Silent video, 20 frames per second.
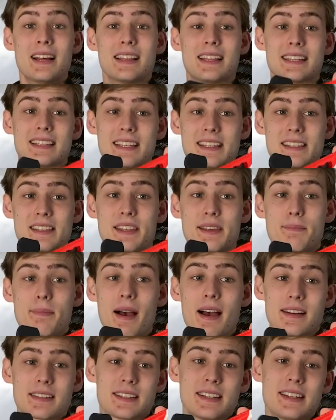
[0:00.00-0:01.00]
This is the
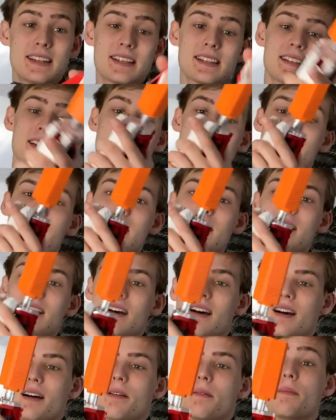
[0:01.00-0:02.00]
boxy design
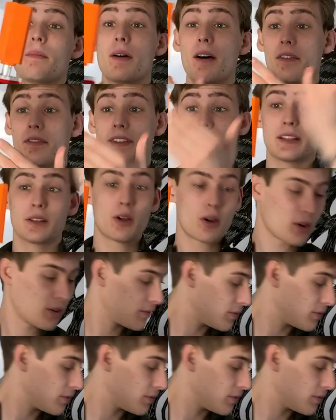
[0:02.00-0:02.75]
of the long